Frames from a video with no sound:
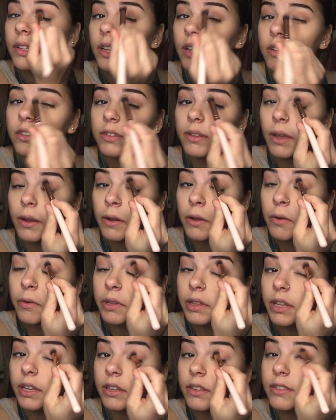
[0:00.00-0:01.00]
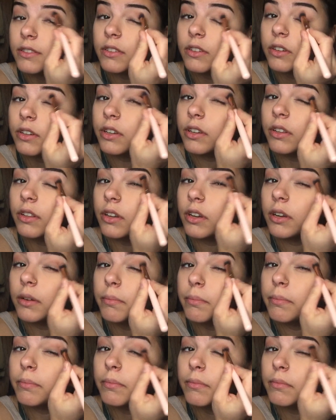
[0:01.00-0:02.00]
I just kind of go in like circular
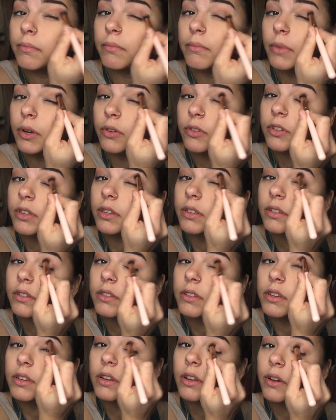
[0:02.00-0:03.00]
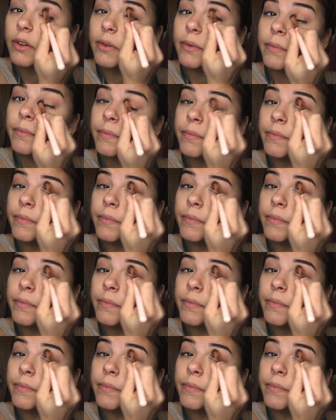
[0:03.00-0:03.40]
motions, you know,